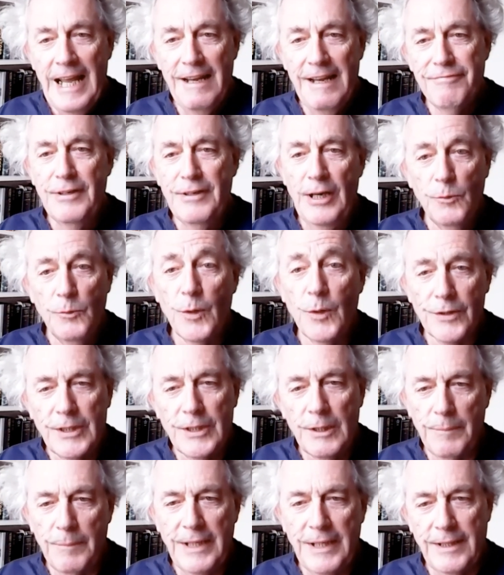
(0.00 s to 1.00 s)
if no one
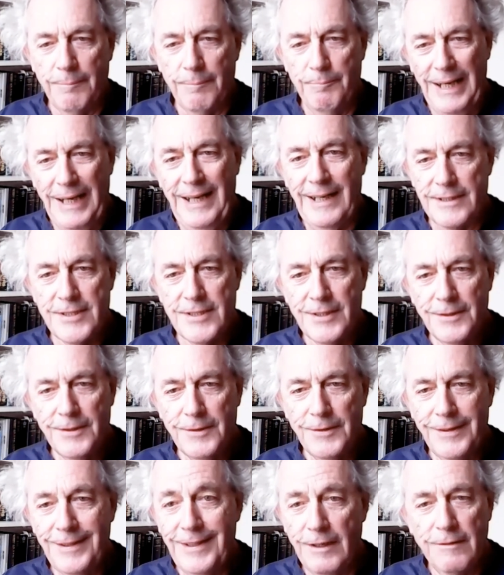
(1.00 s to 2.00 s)
can be the but,
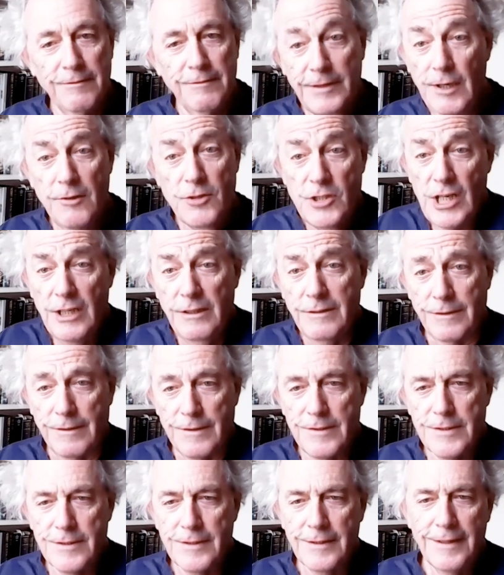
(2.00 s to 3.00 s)
you know, no
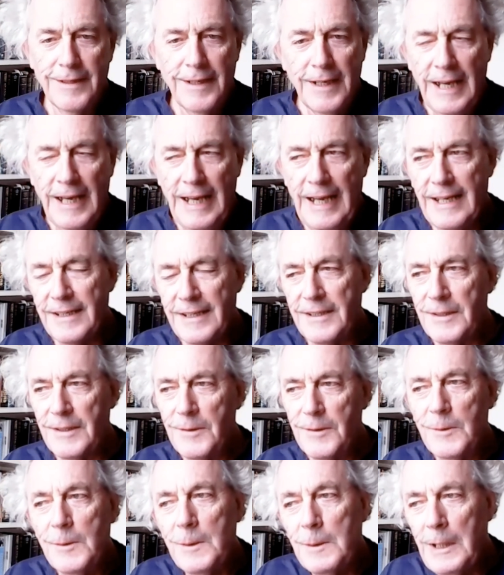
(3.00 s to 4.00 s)
jokes. And
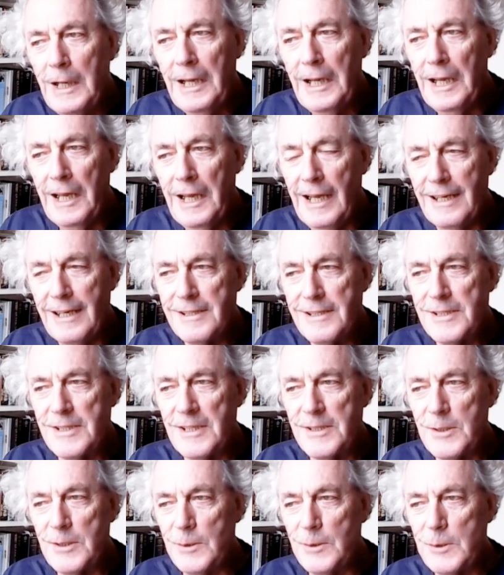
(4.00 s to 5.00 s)
it's a
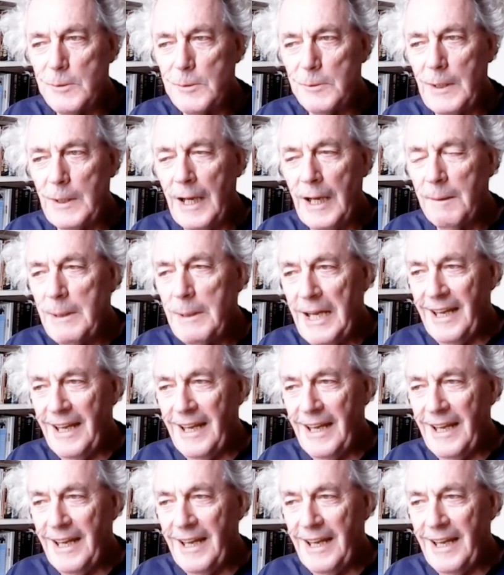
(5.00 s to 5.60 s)
sort of, I mean,